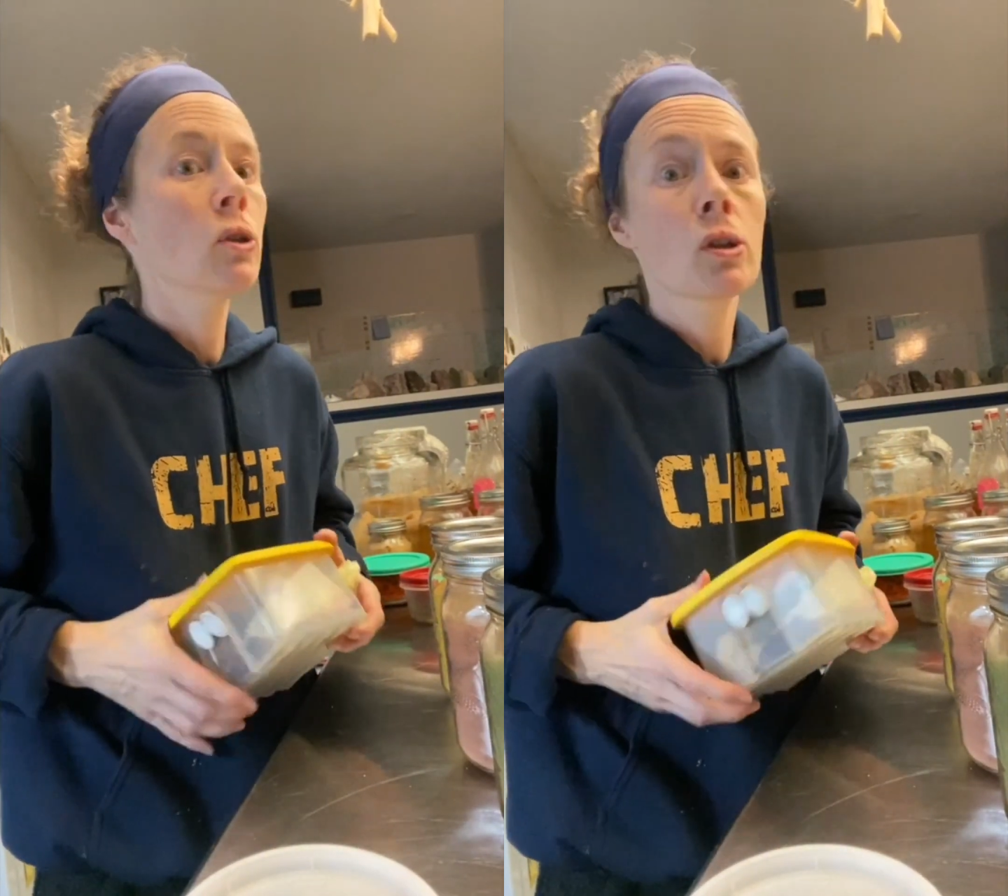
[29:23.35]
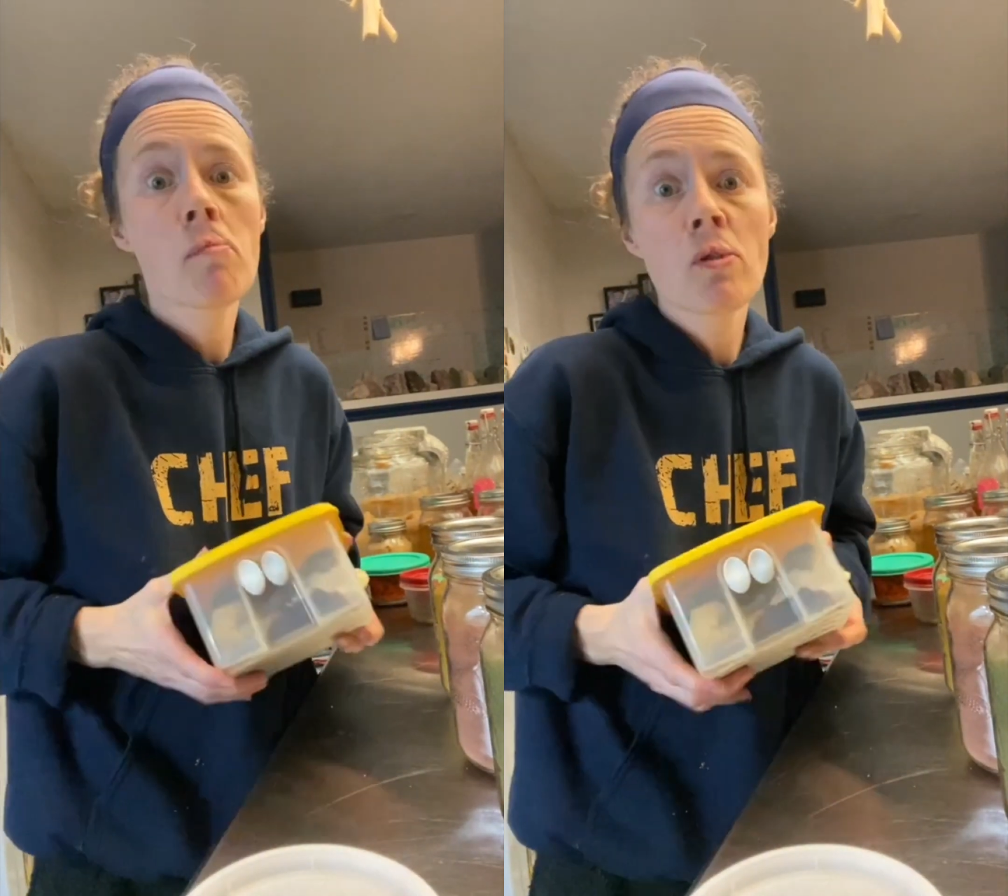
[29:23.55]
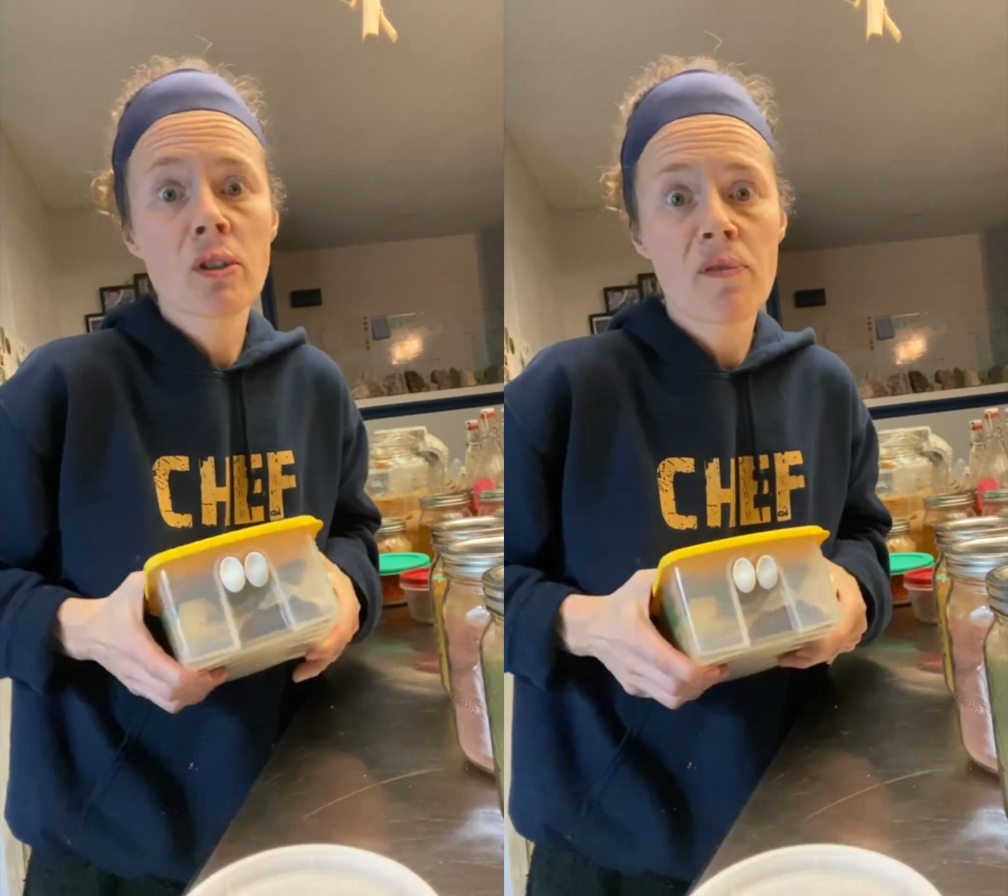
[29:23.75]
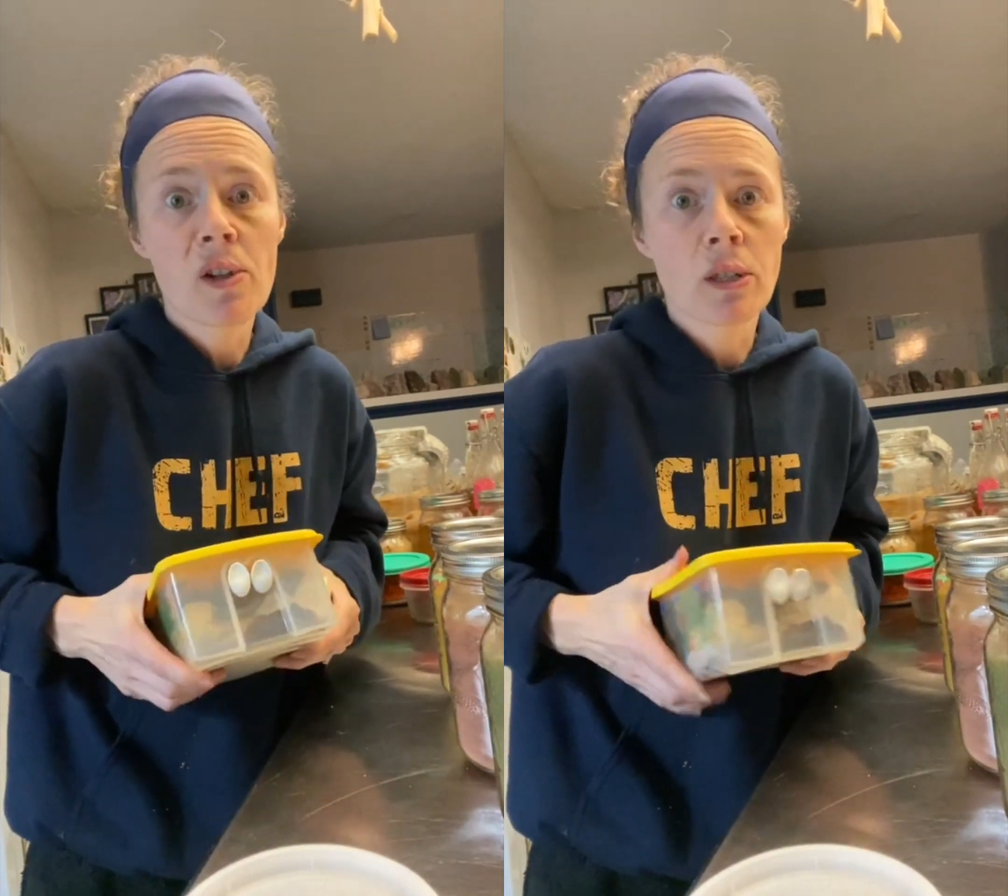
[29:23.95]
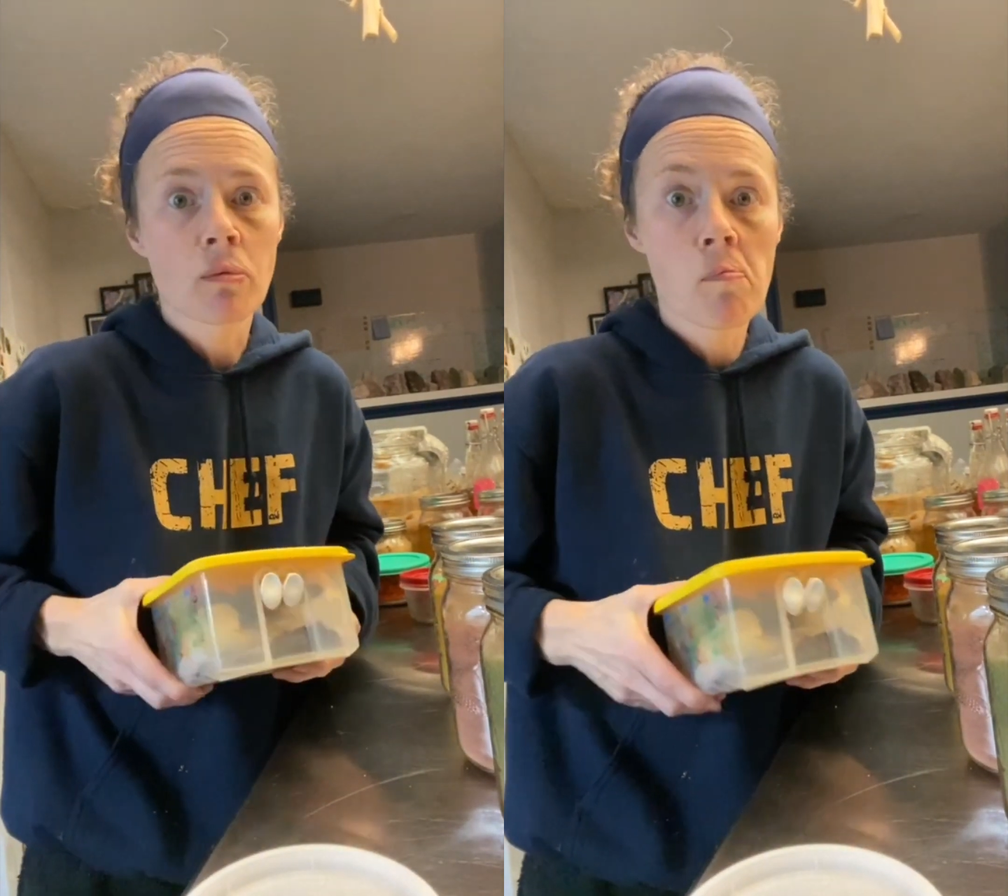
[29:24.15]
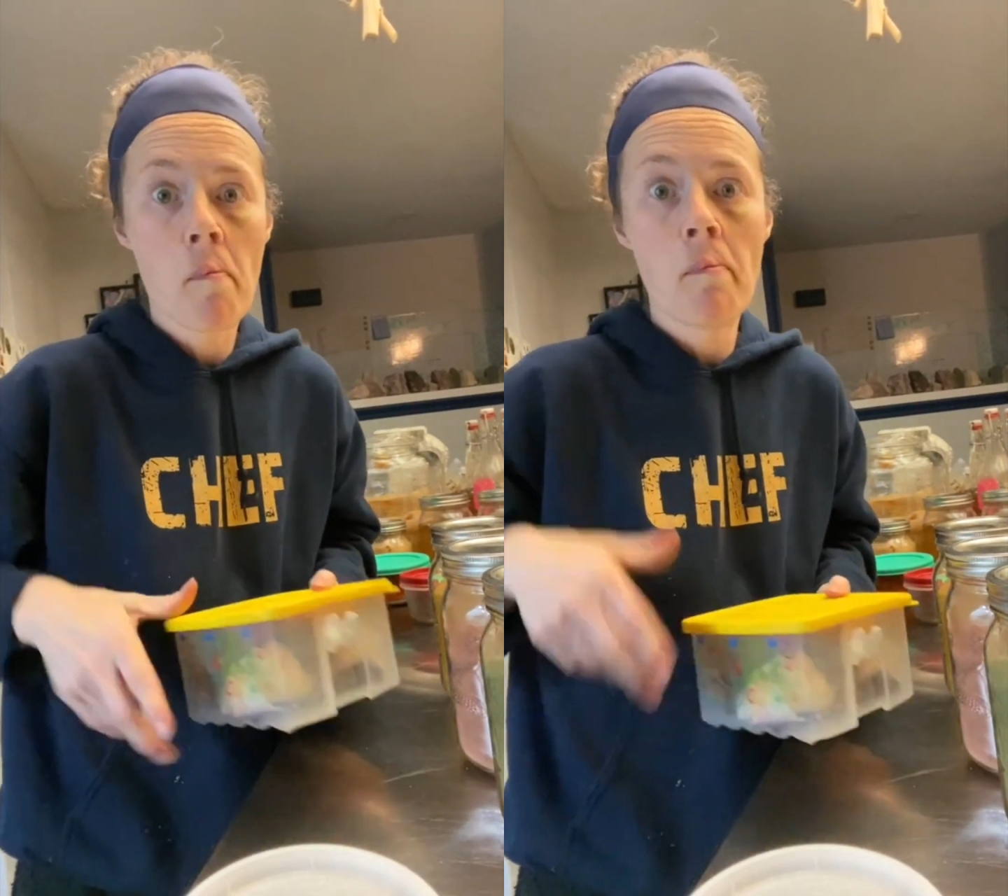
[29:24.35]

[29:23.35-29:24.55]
samosa fillings,